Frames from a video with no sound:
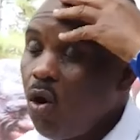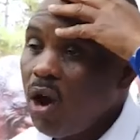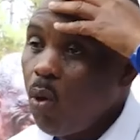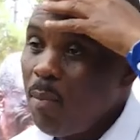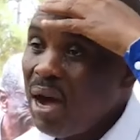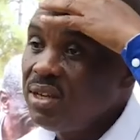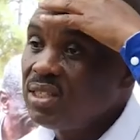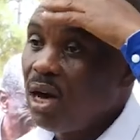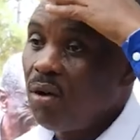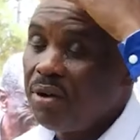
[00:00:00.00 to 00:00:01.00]
all our
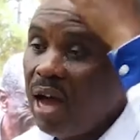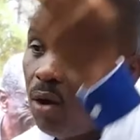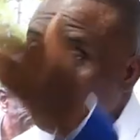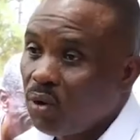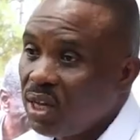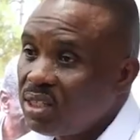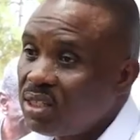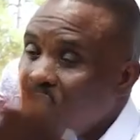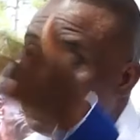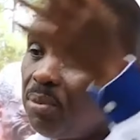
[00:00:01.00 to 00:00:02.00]
minds are on how to get
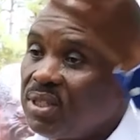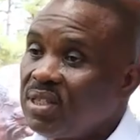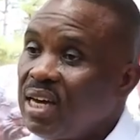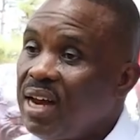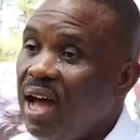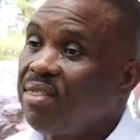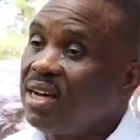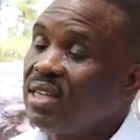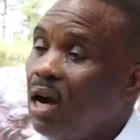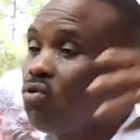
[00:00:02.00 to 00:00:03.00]
Dr. Besigye and
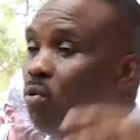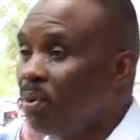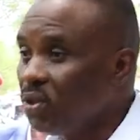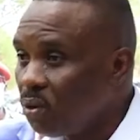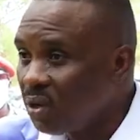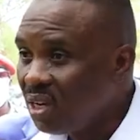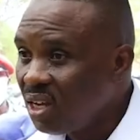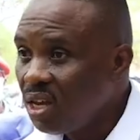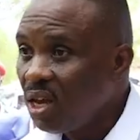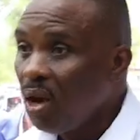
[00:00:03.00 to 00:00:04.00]
others out of prison.
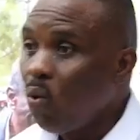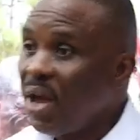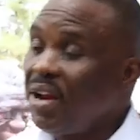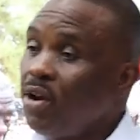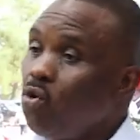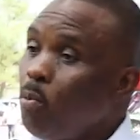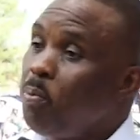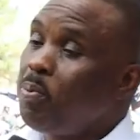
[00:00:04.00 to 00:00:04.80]
When the new